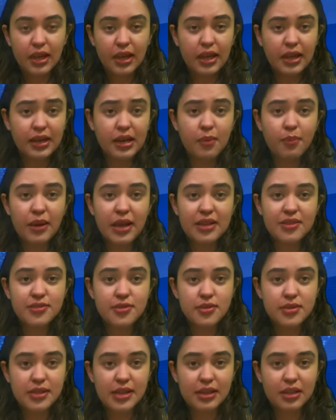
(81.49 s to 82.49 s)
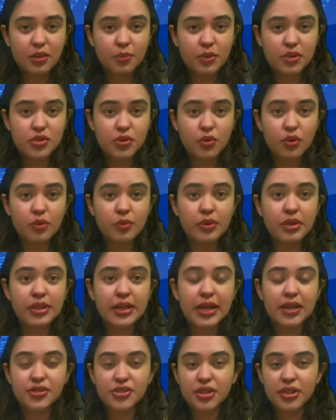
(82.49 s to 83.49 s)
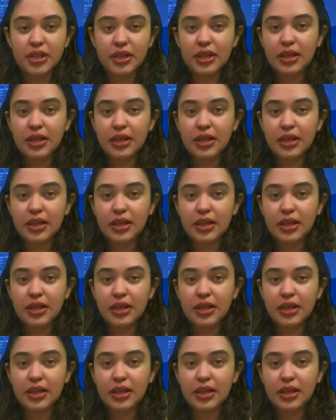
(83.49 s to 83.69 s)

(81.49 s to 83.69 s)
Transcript: India plans to set up its own protection and